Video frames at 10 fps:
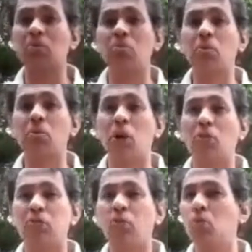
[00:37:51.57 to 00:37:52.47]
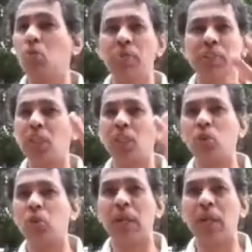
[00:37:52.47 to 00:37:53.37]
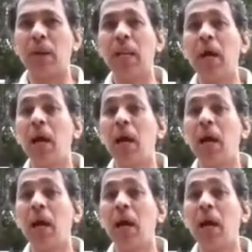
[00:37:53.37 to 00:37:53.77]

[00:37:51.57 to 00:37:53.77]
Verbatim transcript: a movie called Phool, which didn't do very well.